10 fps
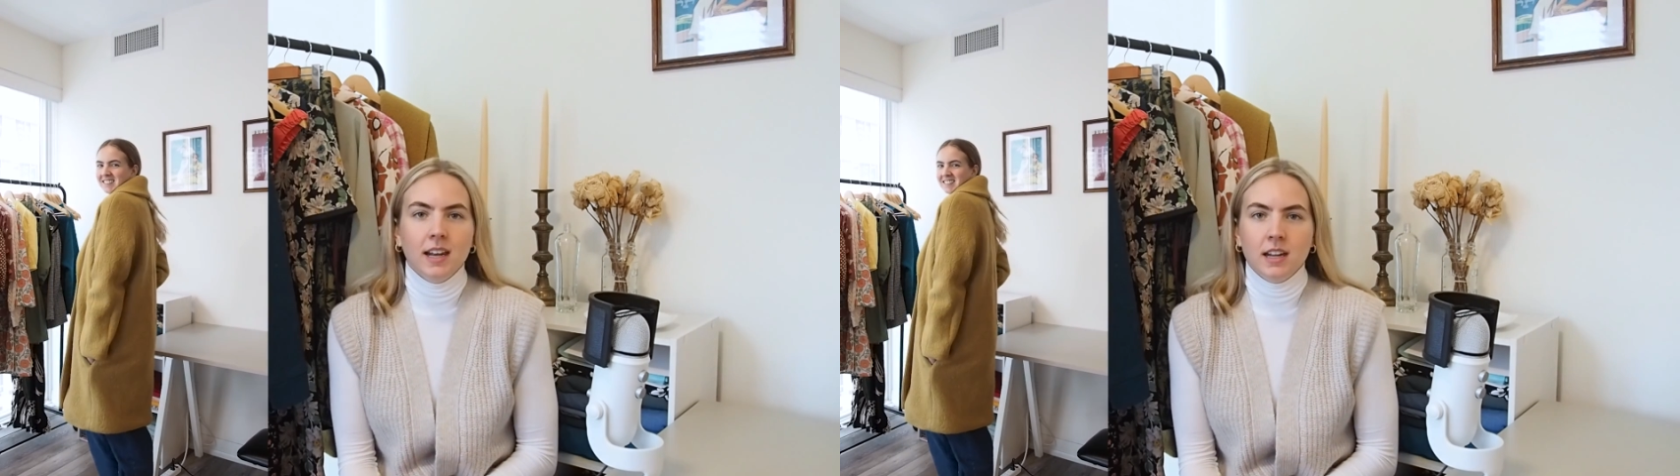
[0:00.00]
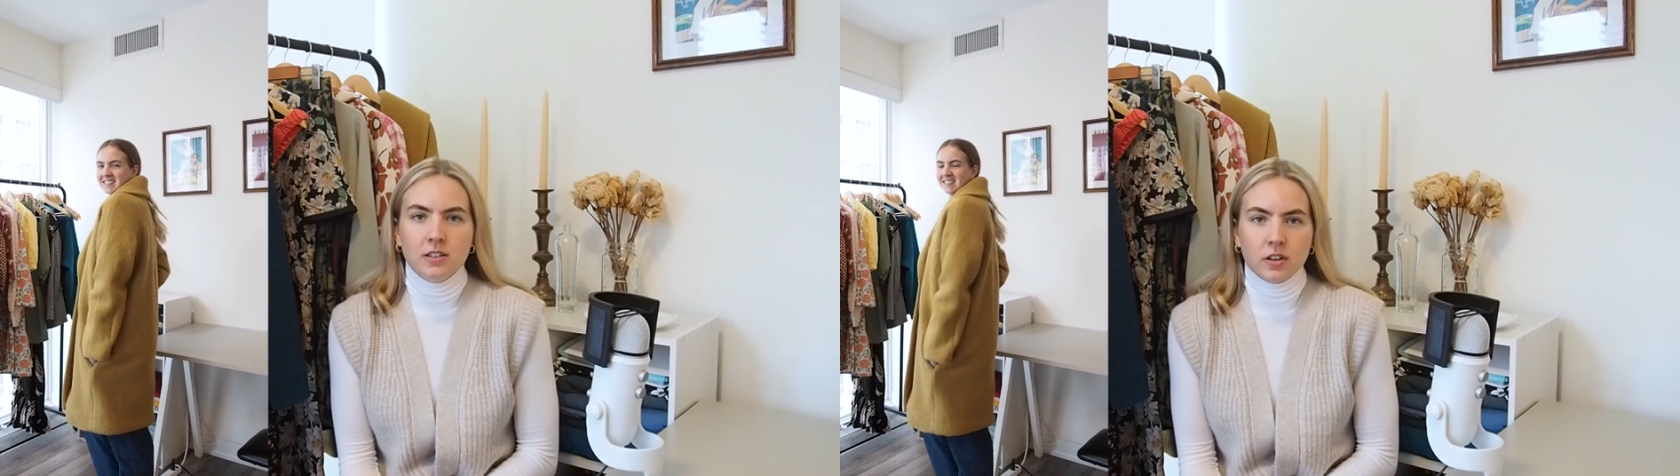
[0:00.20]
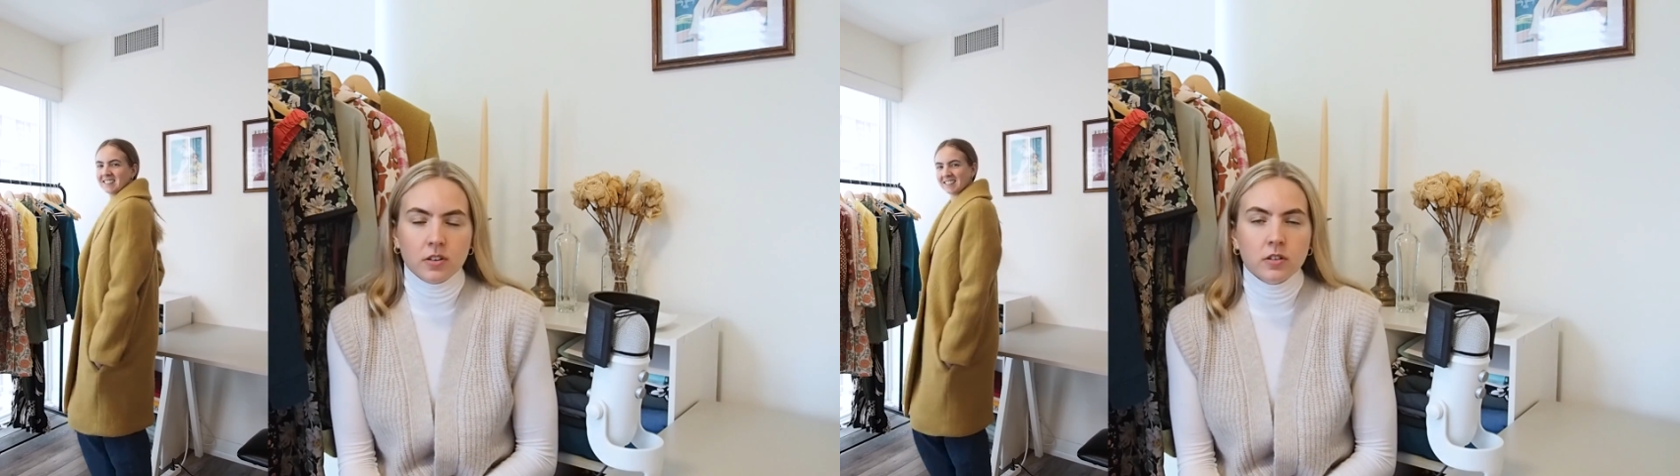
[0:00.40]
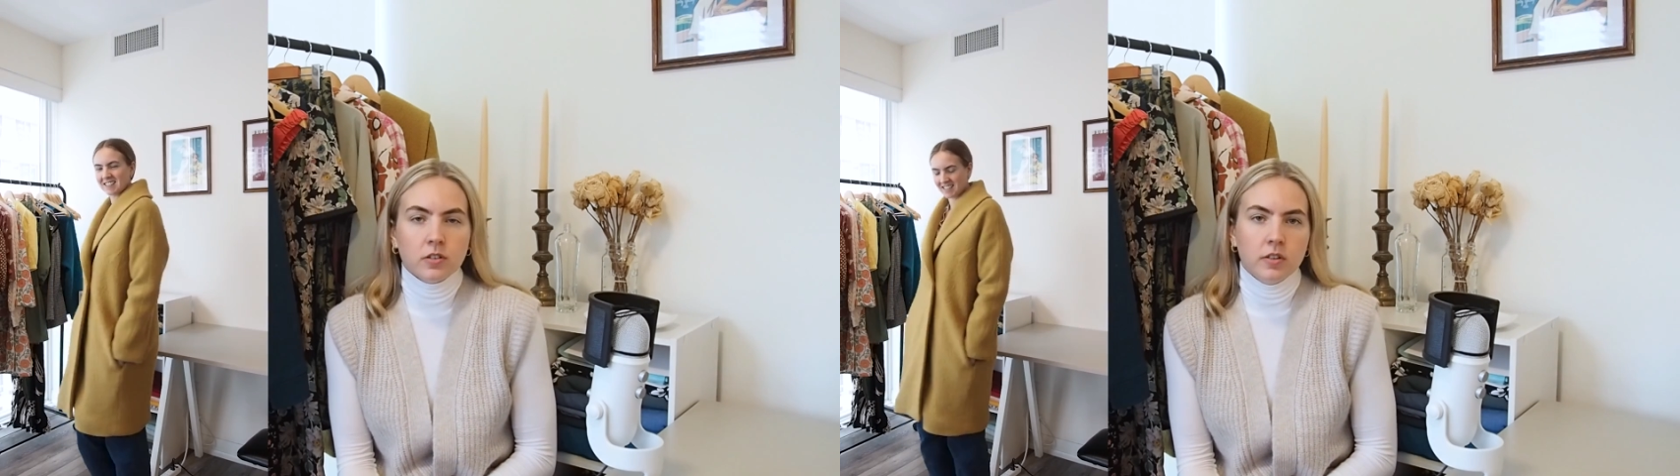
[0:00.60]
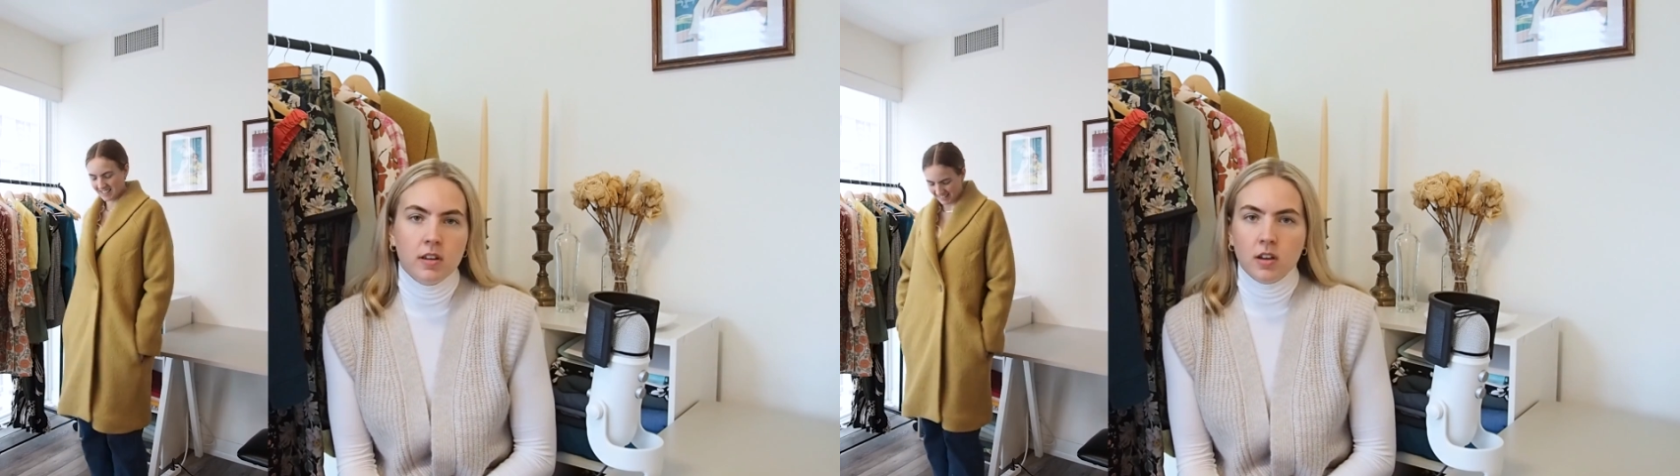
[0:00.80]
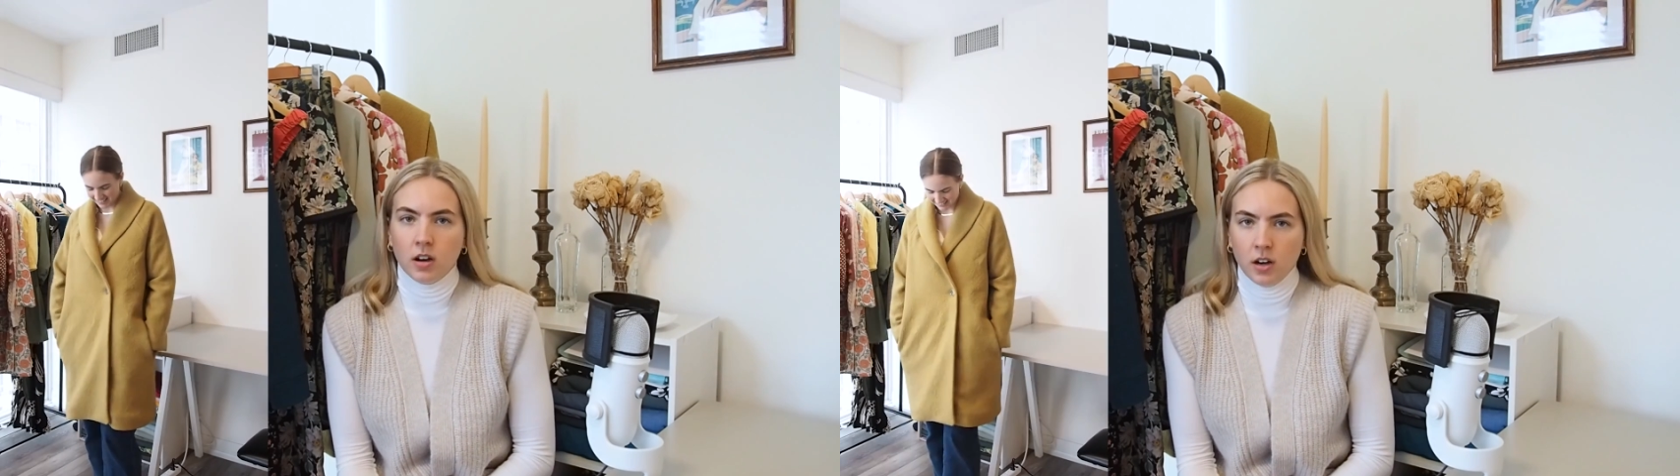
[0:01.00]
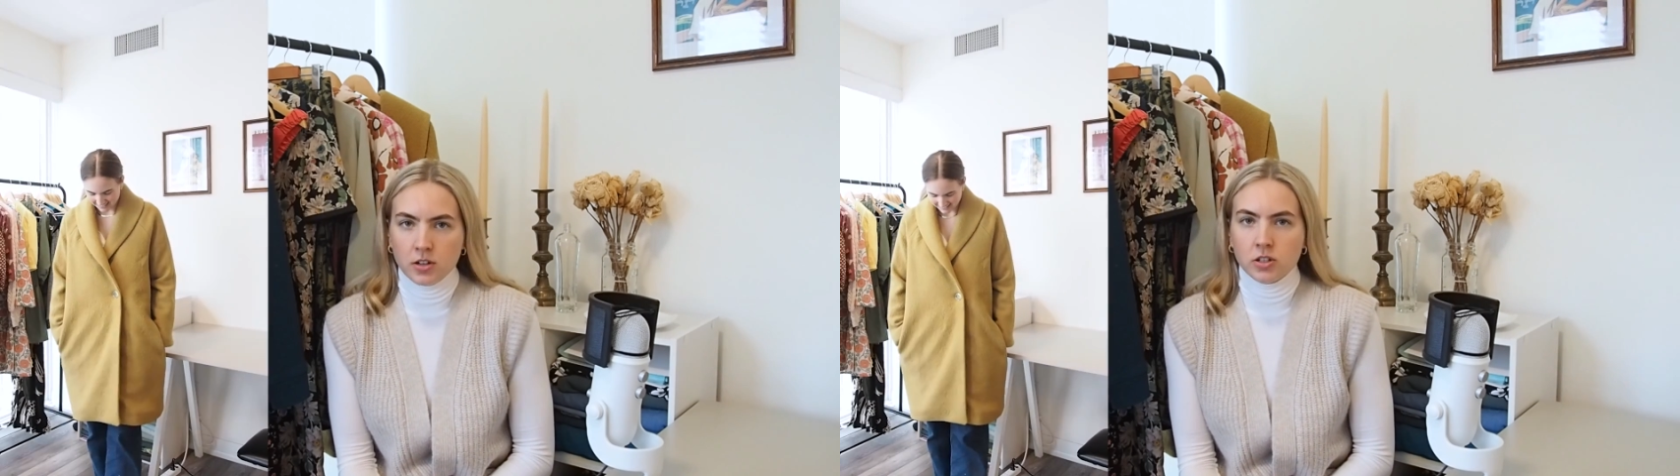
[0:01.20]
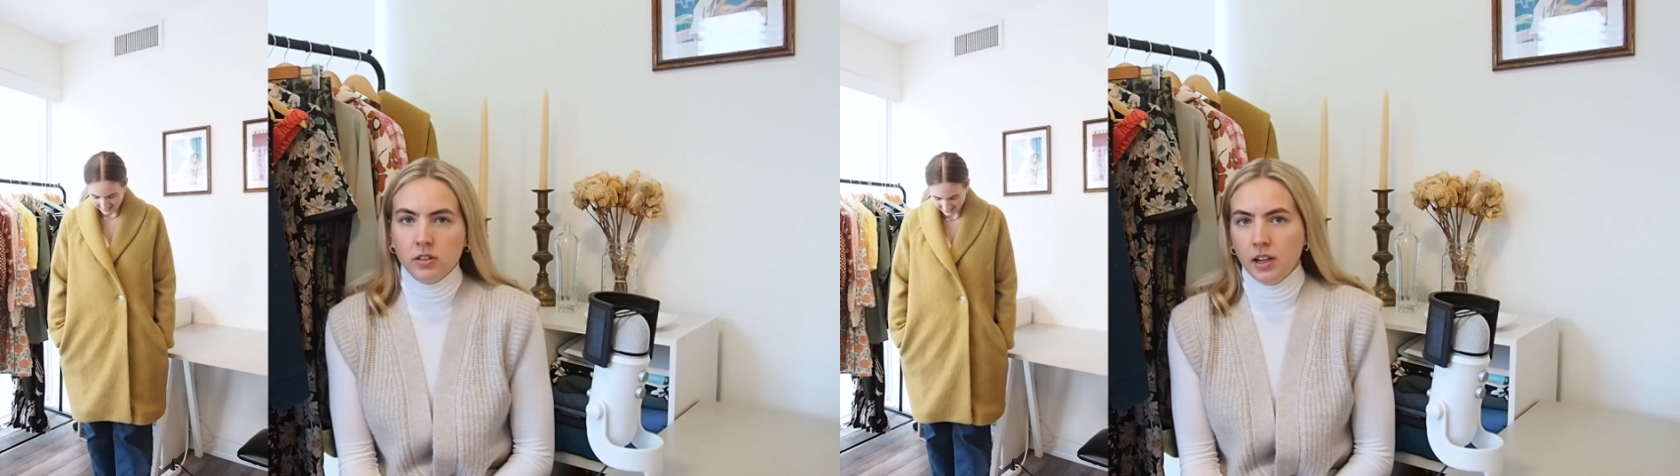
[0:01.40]
in a darker green
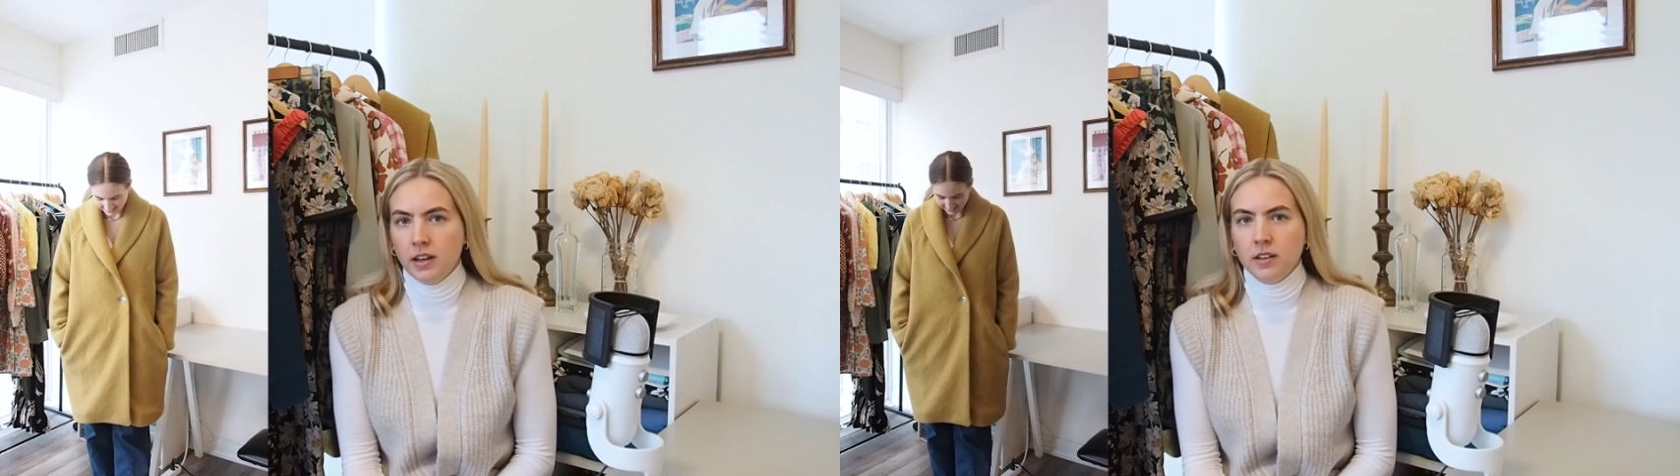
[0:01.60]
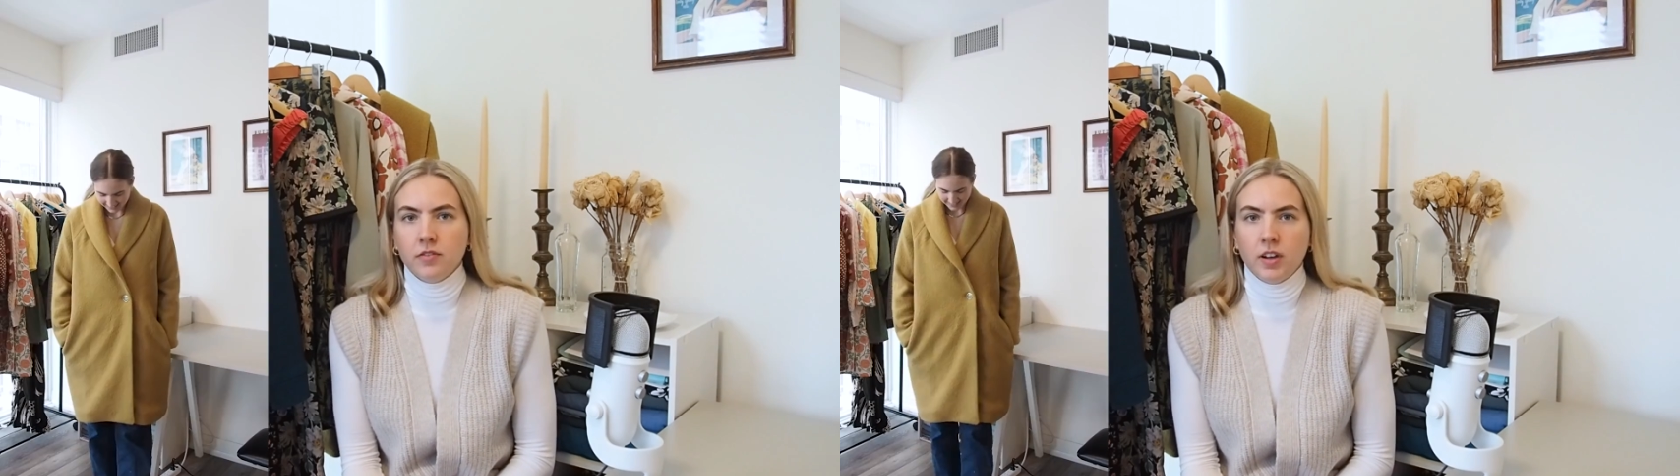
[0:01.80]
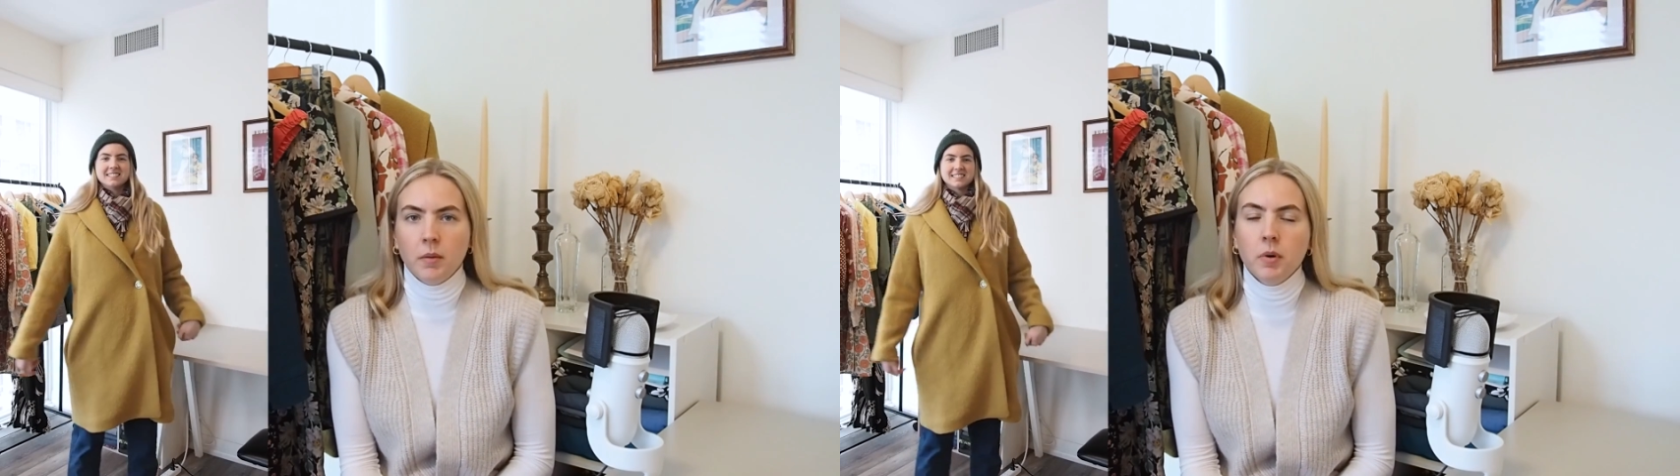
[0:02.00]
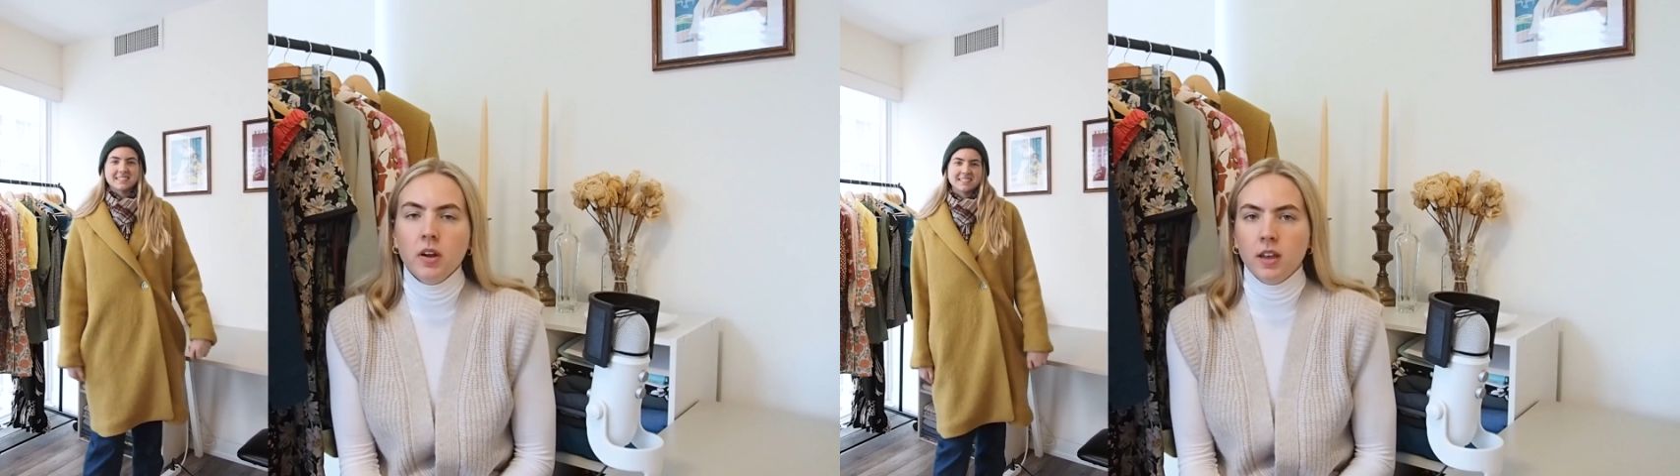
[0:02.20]
Kasha lining fabric,